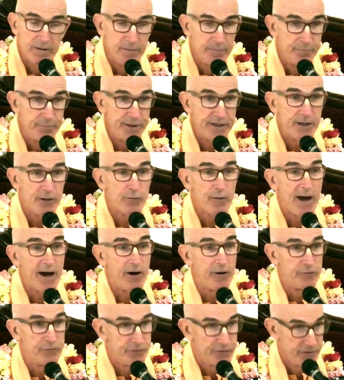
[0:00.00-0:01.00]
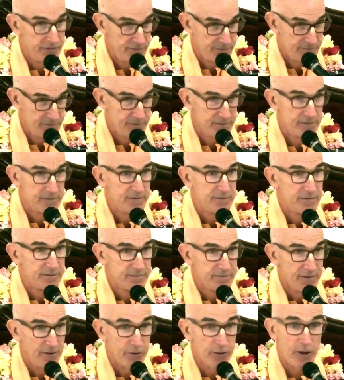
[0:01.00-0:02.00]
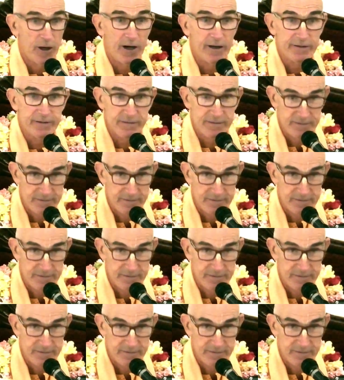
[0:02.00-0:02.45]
be around a lot,